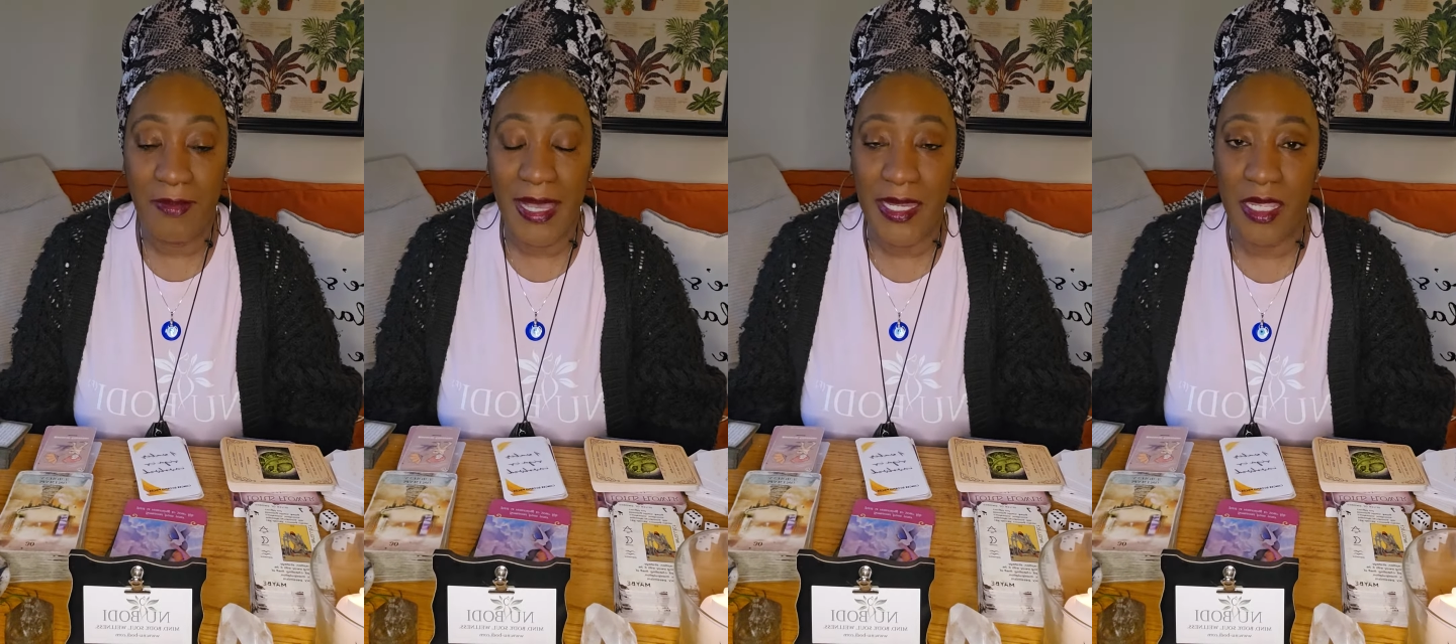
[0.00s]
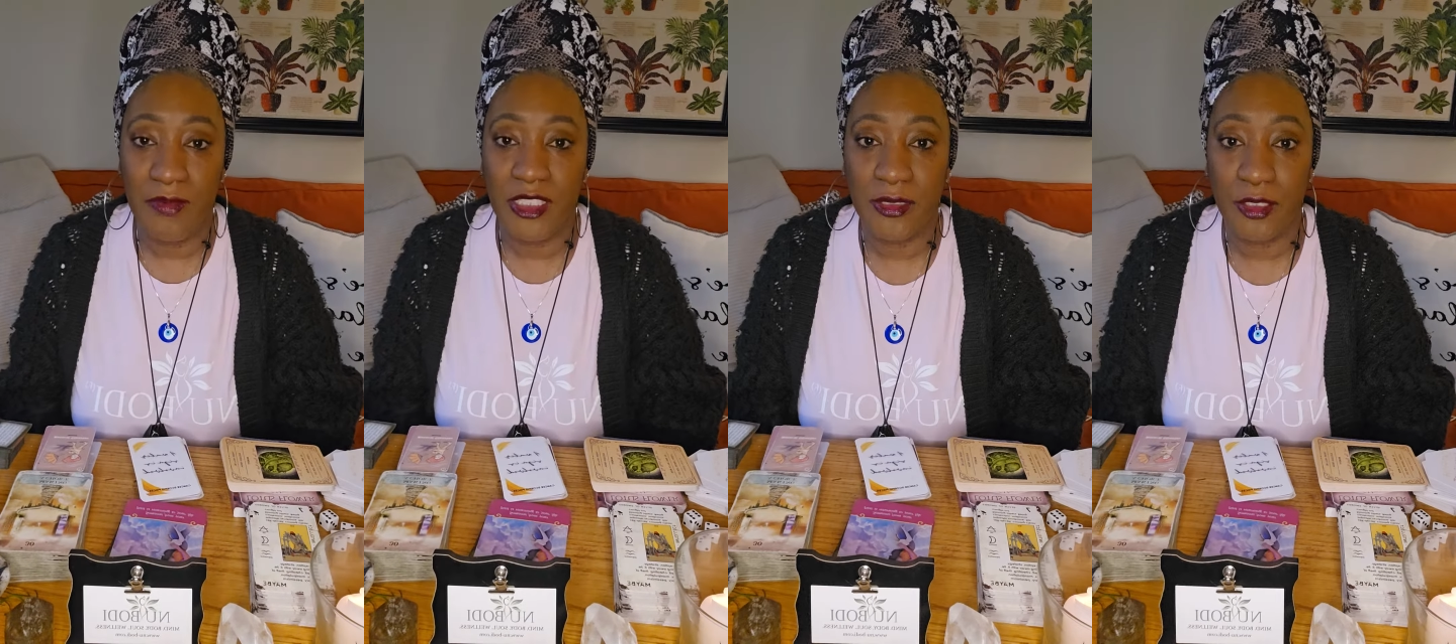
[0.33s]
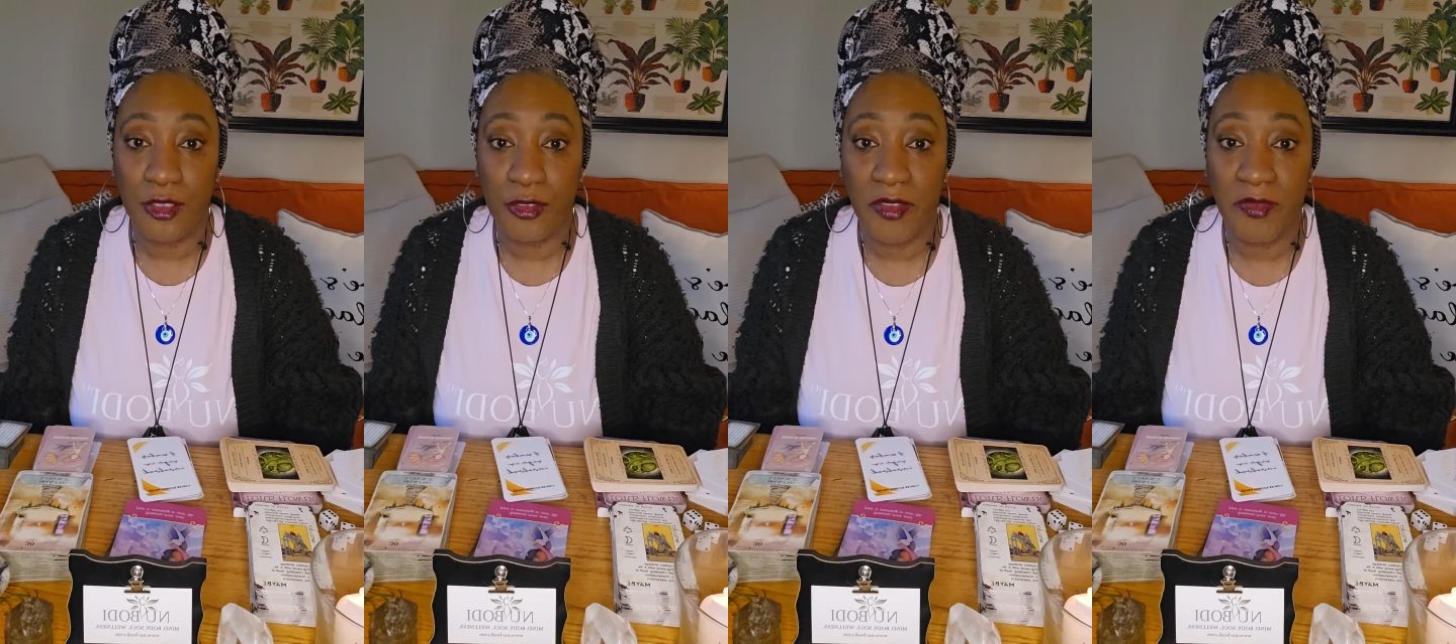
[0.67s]
My name is
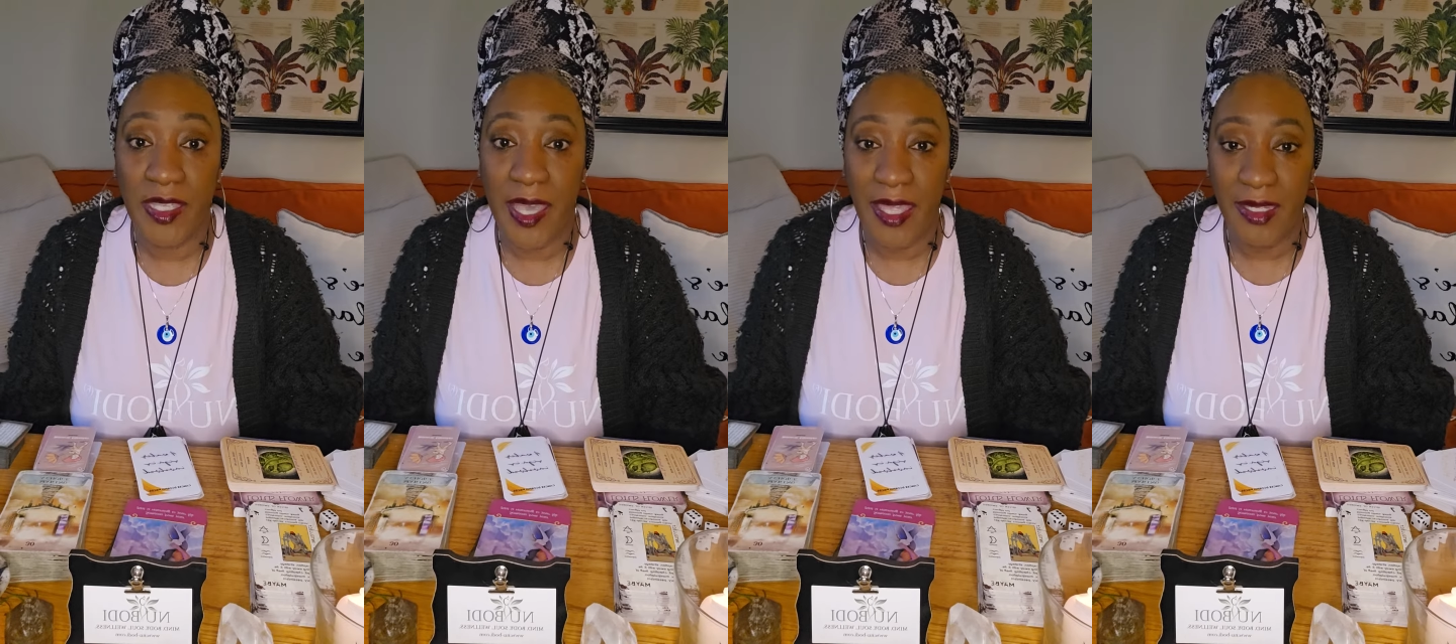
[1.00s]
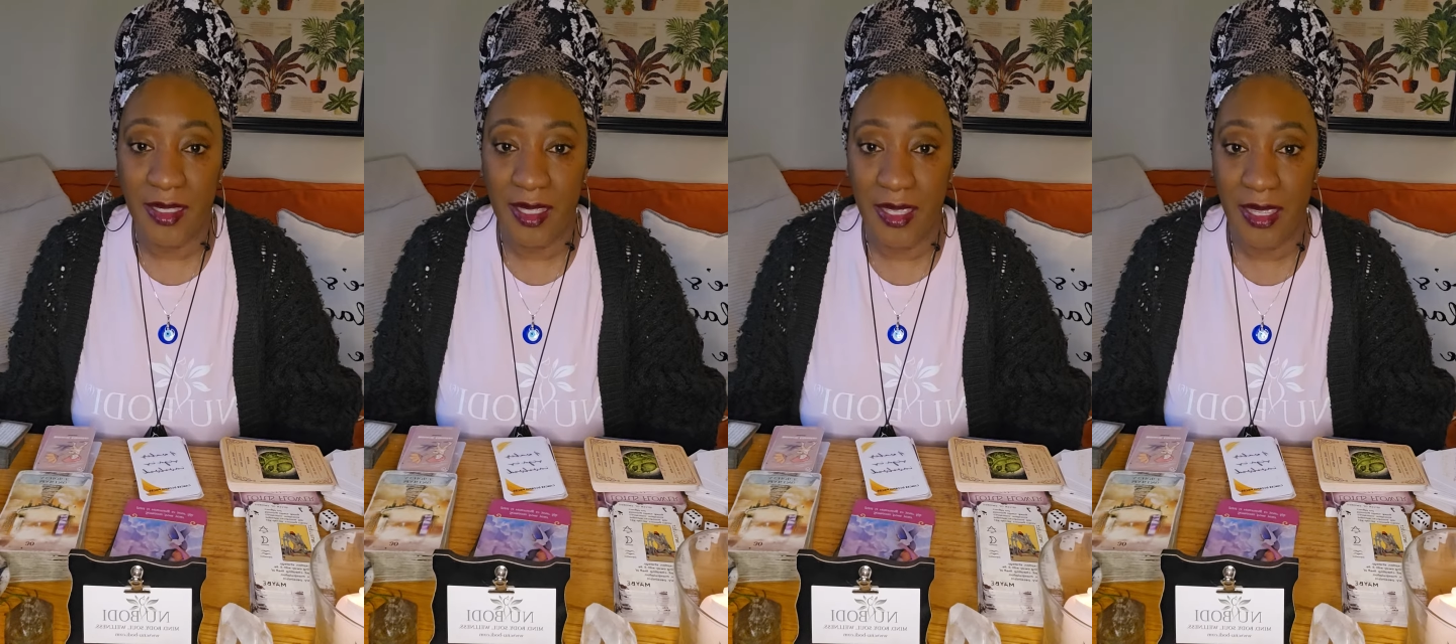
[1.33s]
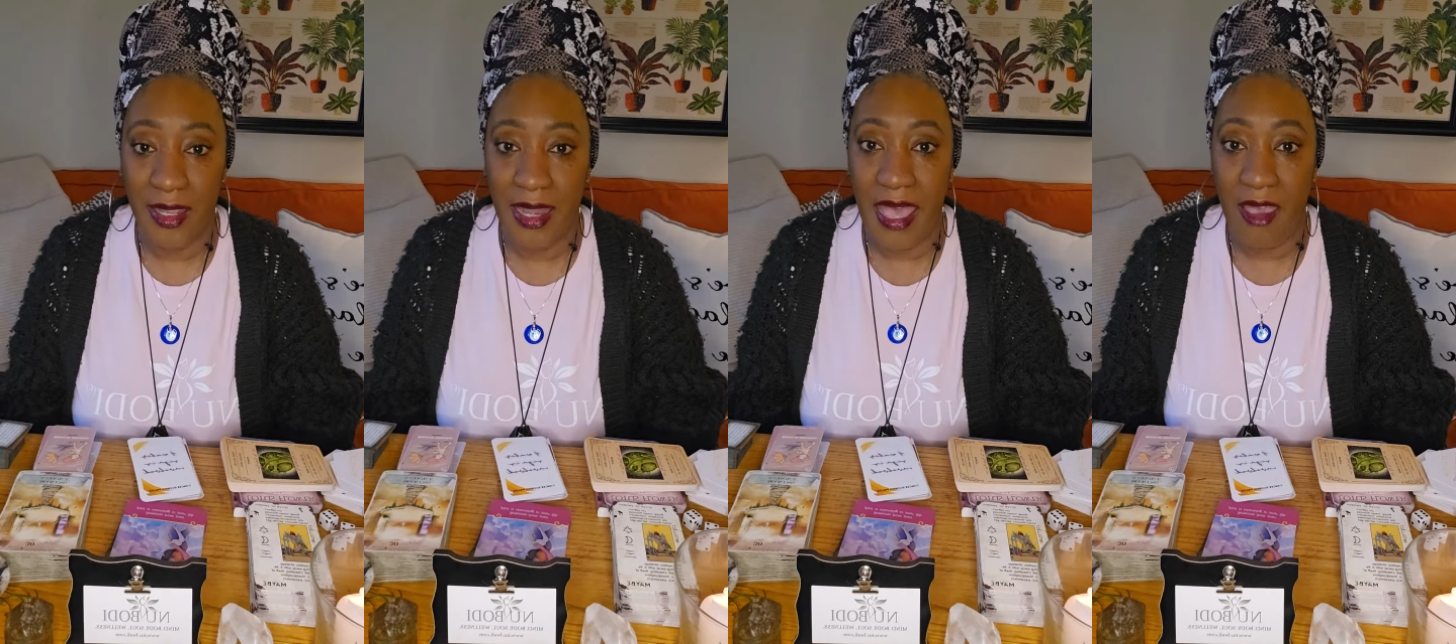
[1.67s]
Latriviette
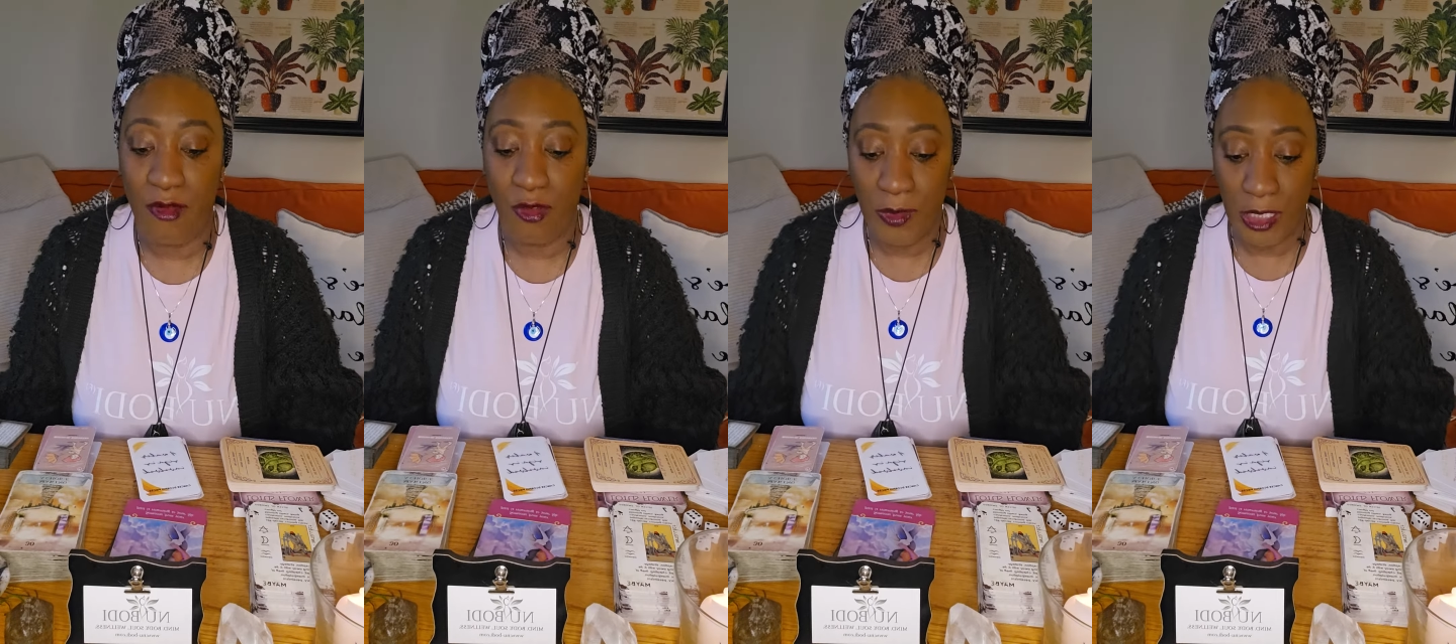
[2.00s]
and I will